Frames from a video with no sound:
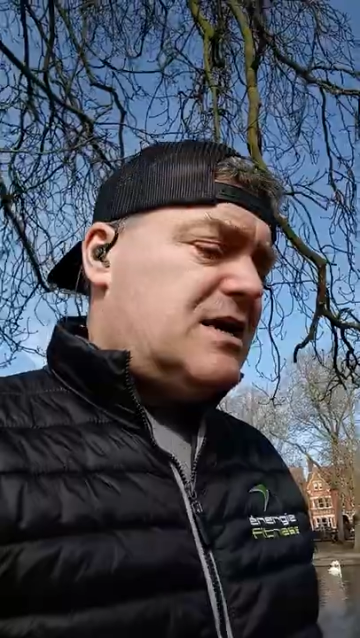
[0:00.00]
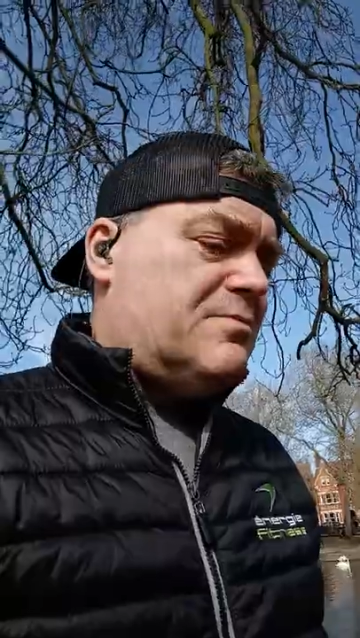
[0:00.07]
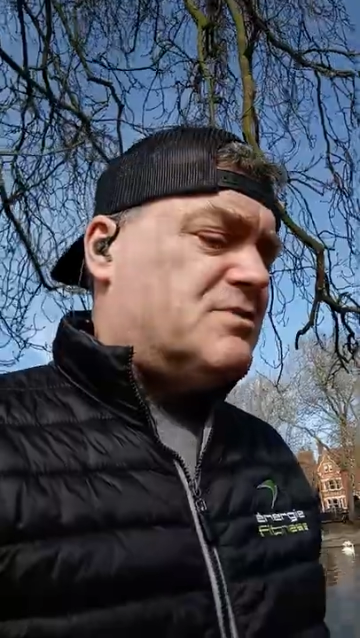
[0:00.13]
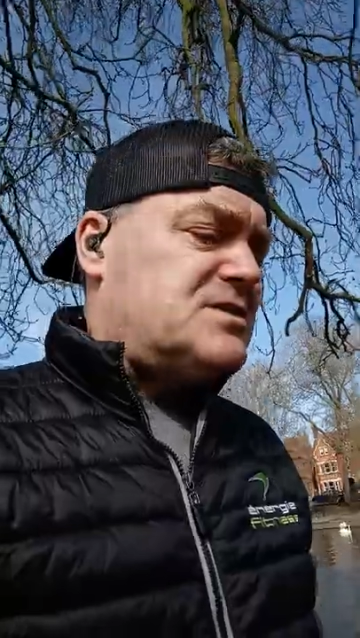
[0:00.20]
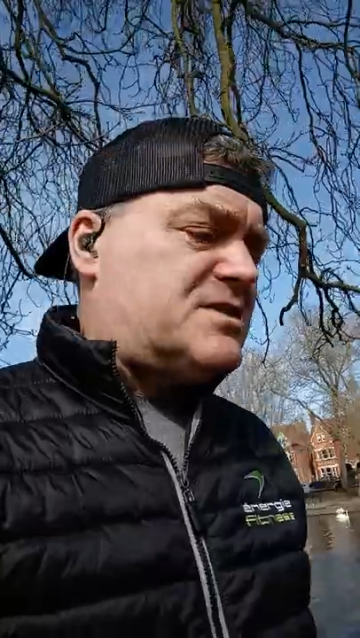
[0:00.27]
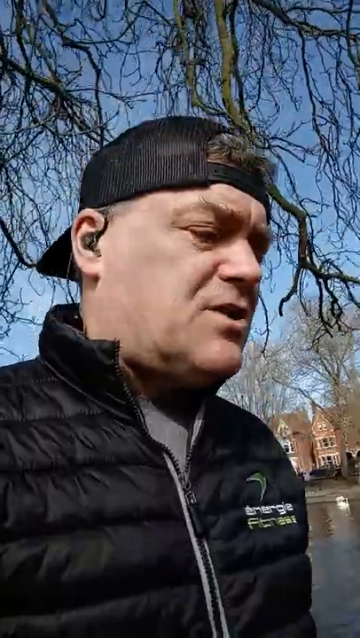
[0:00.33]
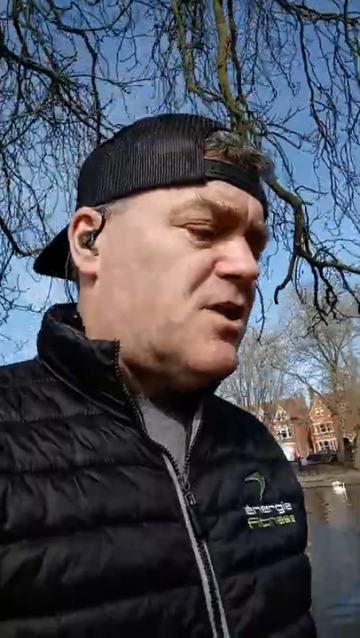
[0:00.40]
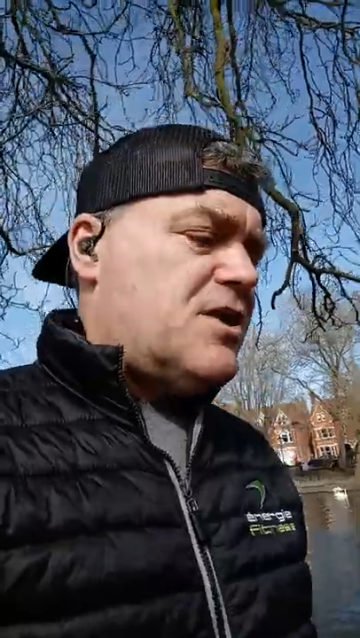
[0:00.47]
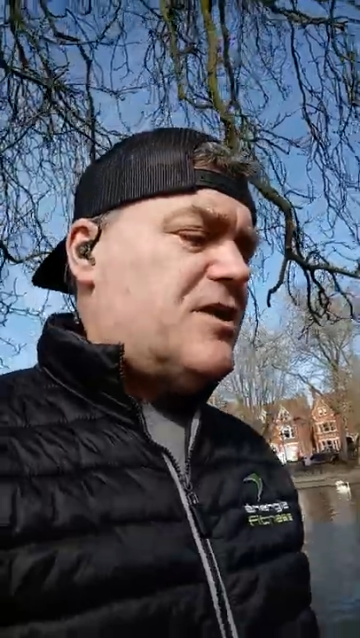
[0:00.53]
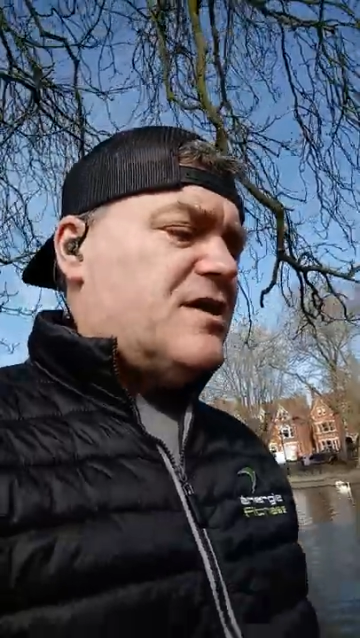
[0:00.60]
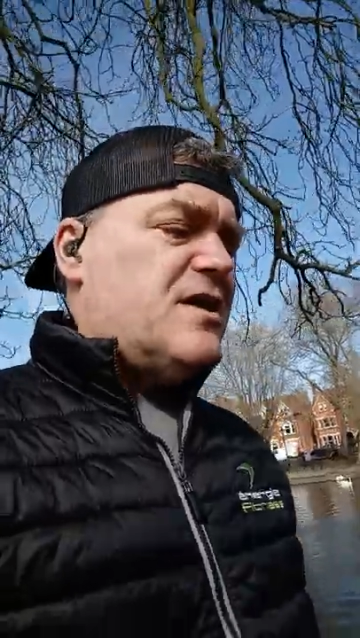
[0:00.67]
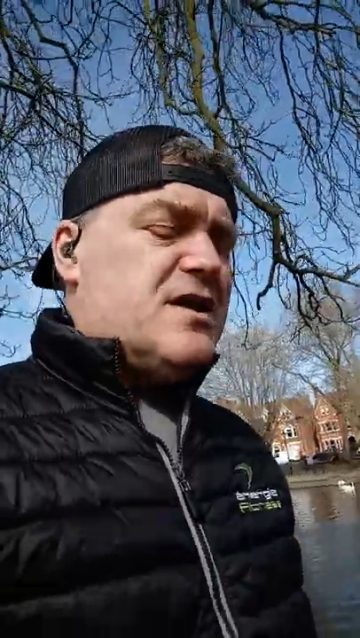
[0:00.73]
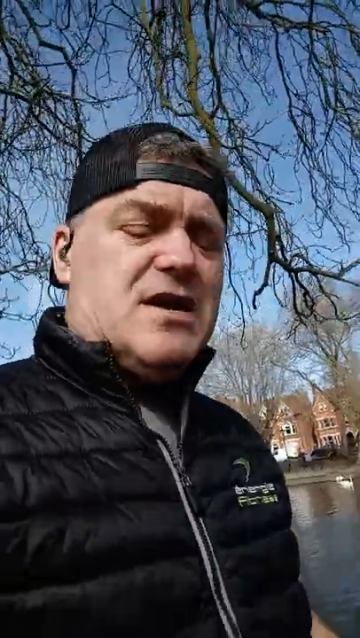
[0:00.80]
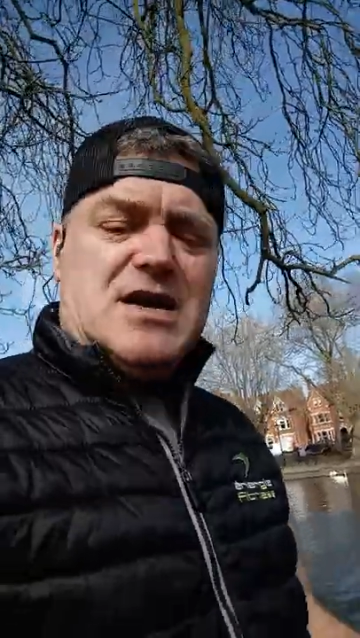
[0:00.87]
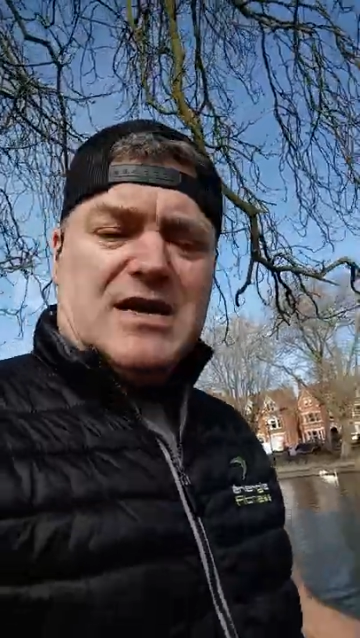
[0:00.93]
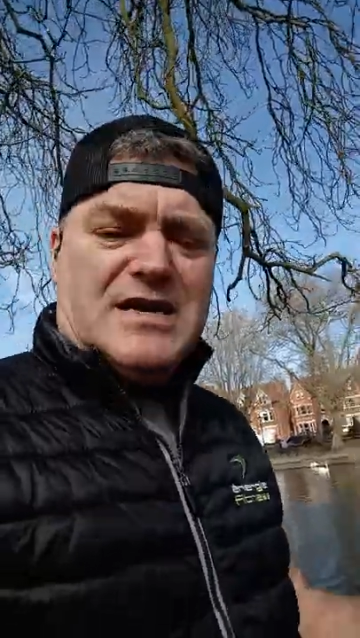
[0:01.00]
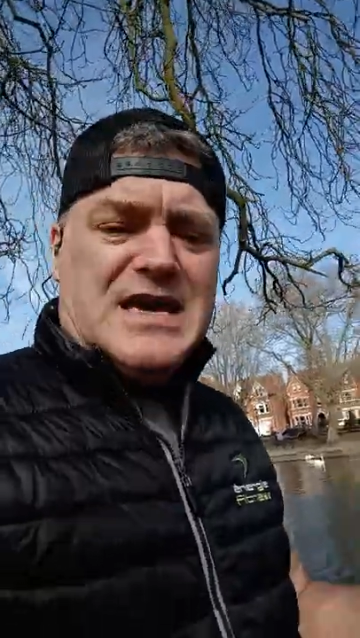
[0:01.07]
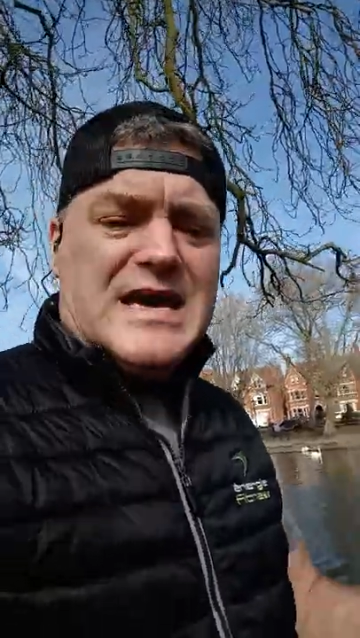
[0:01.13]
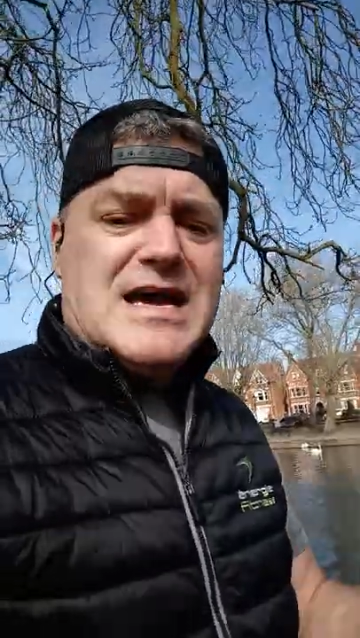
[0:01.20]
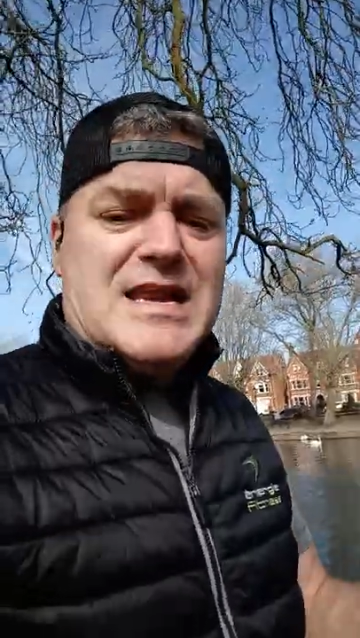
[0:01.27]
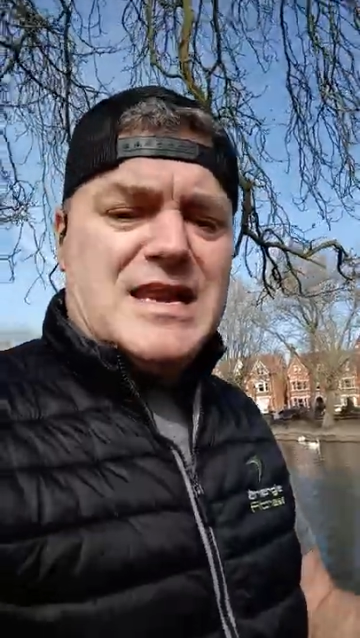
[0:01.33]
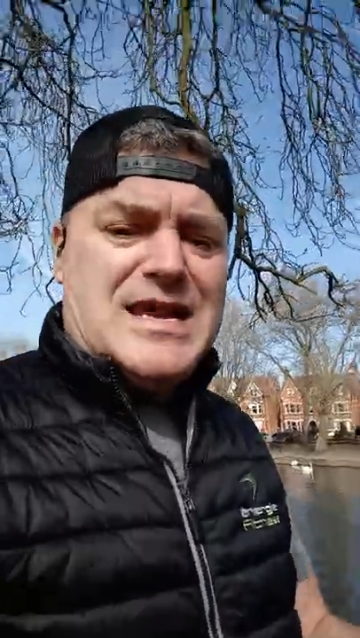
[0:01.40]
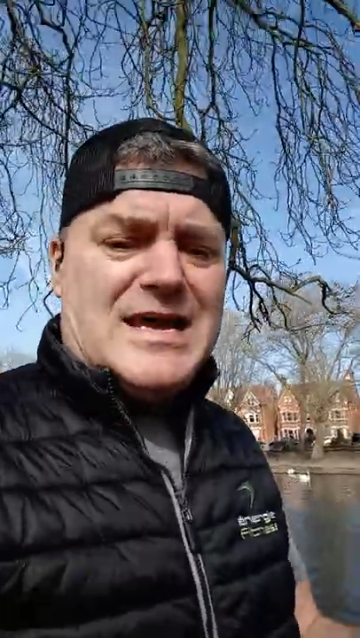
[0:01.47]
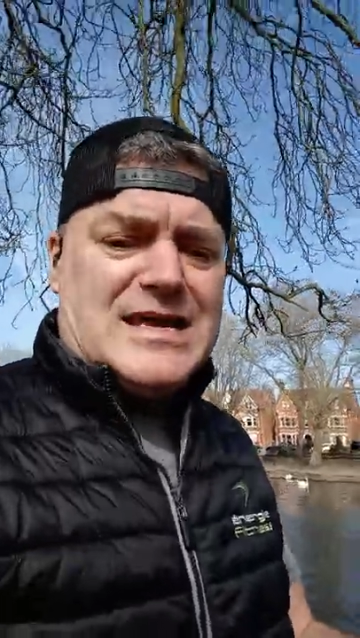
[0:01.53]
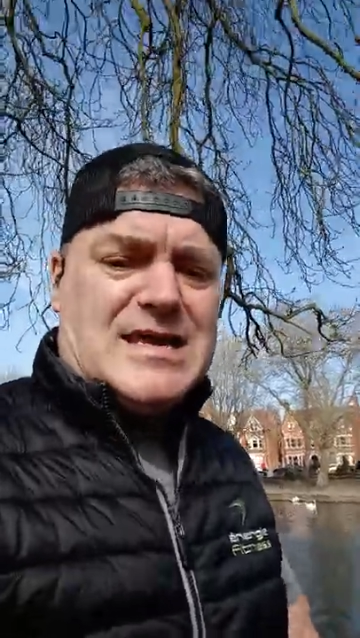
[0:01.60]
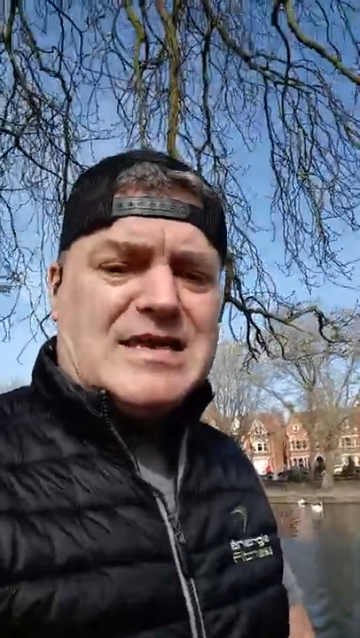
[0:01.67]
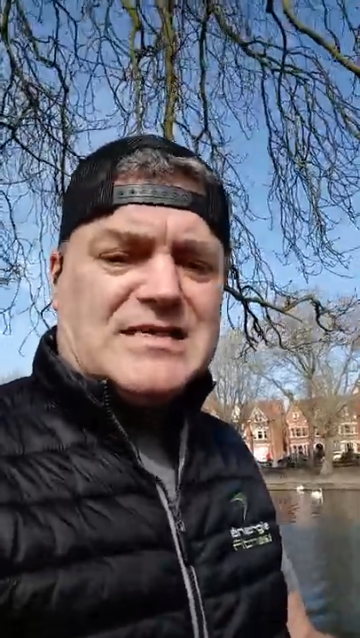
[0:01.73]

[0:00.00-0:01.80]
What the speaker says: It was kind of, yeah, Lee,